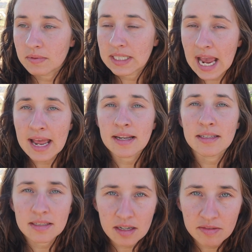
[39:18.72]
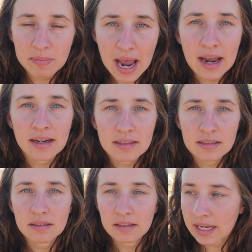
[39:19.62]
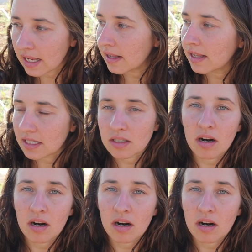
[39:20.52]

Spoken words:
tens of bags in this